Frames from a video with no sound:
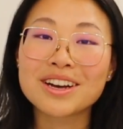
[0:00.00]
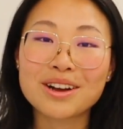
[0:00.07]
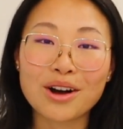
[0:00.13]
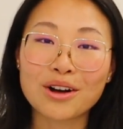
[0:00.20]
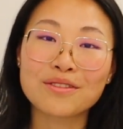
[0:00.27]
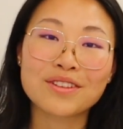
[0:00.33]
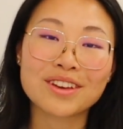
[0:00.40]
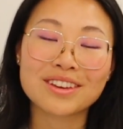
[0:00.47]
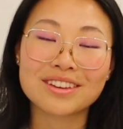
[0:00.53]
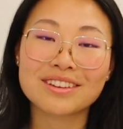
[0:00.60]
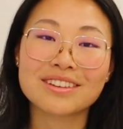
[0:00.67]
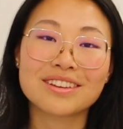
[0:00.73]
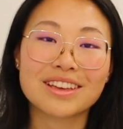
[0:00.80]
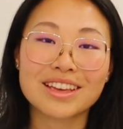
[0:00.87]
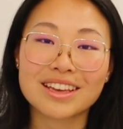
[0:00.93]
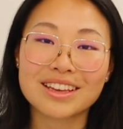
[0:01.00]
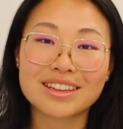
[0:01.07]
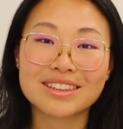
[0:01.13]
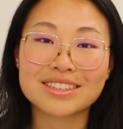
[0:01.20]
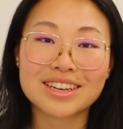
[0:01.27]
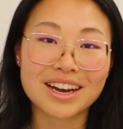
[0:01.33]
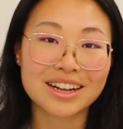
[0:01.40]
golfing
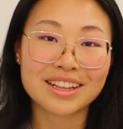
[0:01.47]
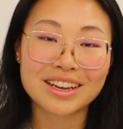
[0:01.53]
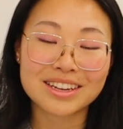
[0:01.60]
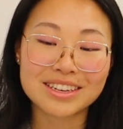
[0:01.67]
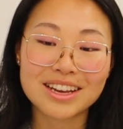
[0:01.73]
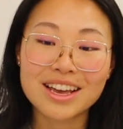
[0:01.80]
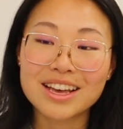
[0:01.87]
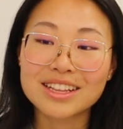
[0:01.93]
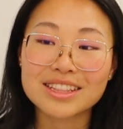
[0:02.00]
in Thailand,